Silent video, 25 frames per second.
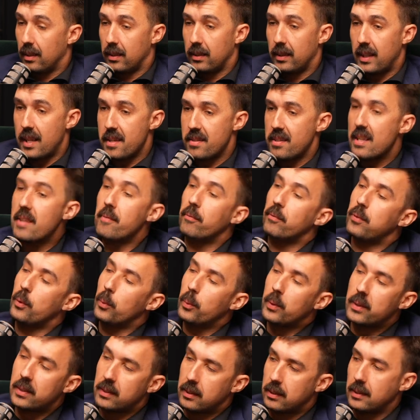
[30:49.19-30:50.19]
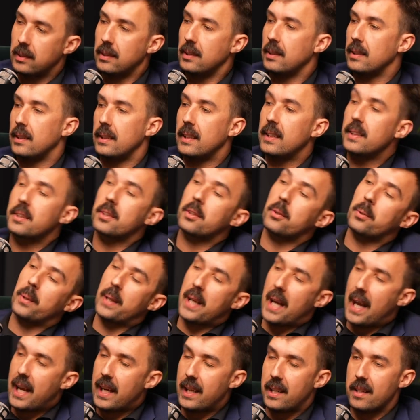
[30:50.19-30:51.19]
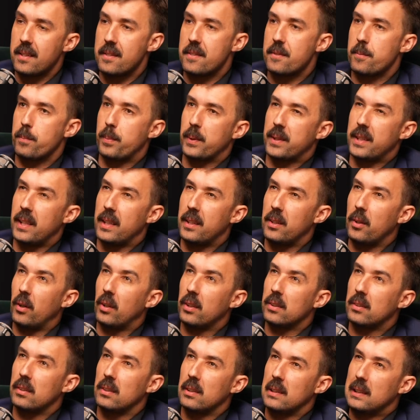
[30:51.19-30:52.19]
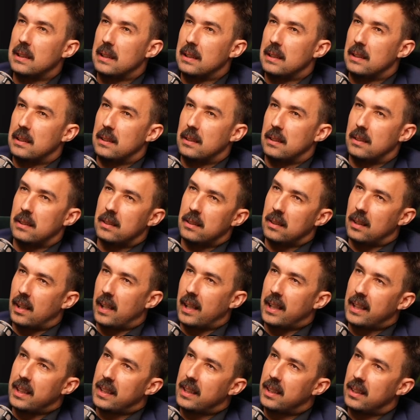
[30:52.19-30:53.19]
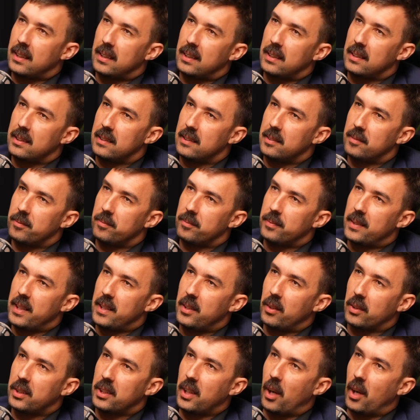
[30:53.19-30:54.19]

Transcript: There's influencers and there's creators, but they're not like they're not